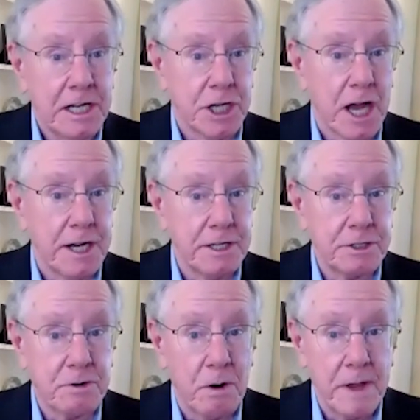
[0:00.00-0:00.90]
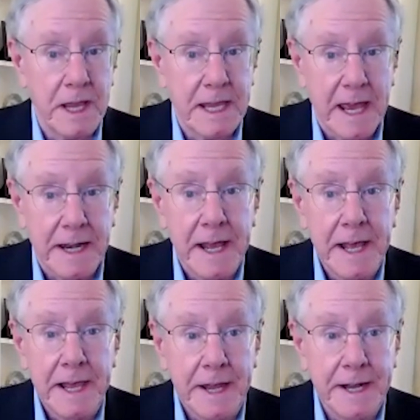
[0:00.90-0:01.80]
China is growing again
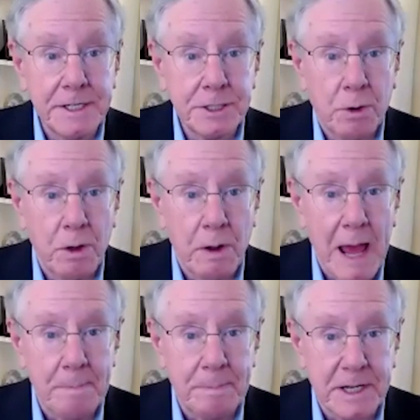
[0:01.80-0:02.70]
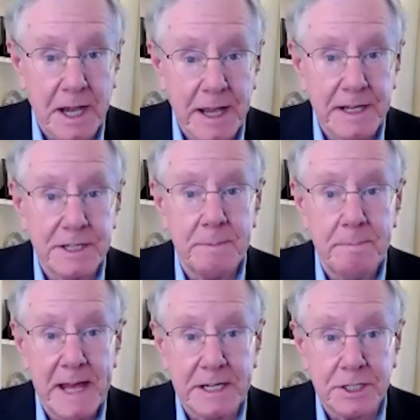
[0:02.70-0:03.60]
and its oil appetite is
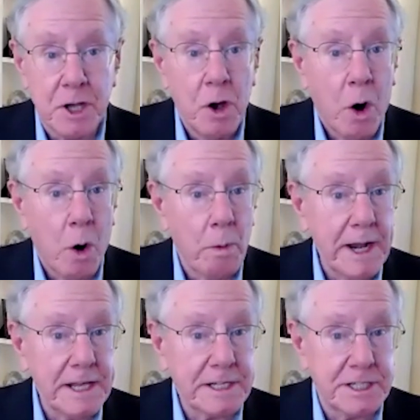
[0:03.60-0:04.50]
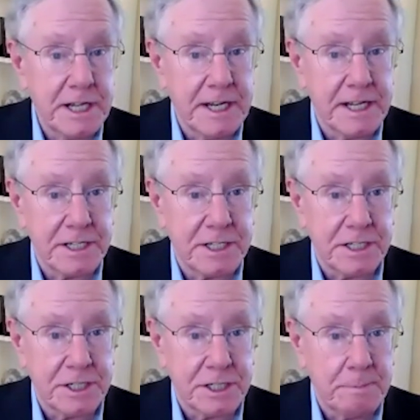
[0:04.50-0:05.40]
immense, already exceeding its
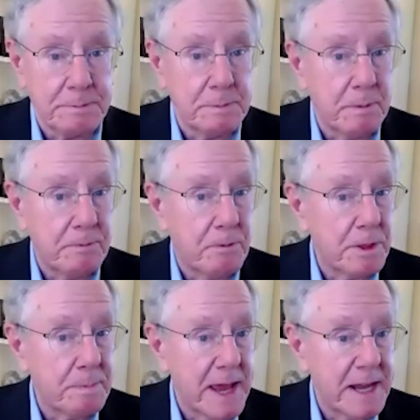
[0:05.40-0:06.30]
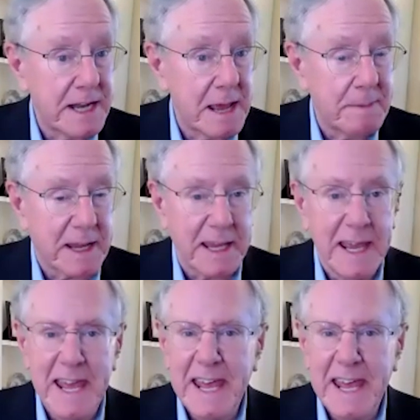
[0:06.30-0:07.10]
consumption before the pandemic.